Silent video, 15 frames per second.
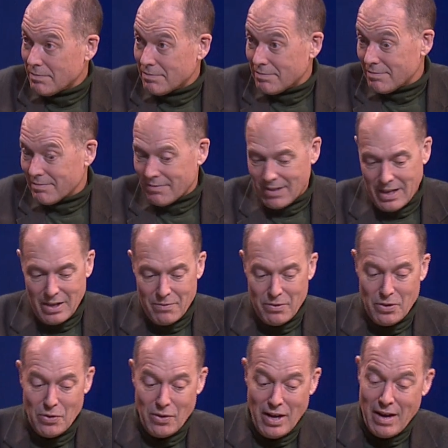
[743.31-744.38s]
And if
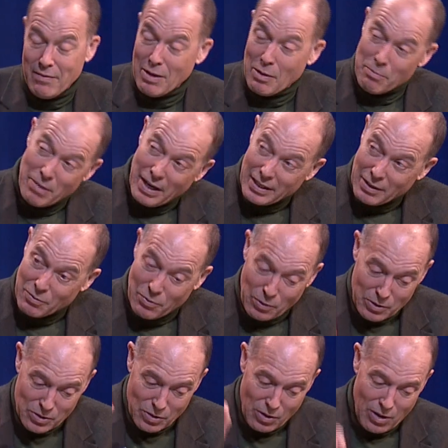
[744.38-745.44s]
you don't have that binding
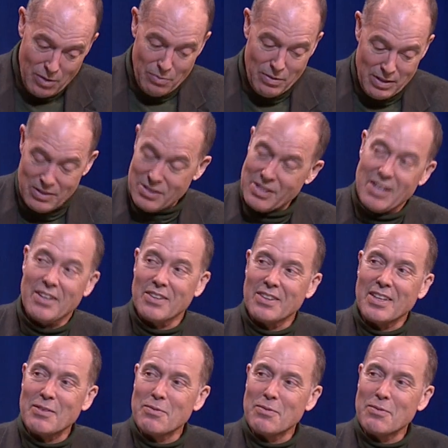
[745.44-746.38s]
force, it all runs out.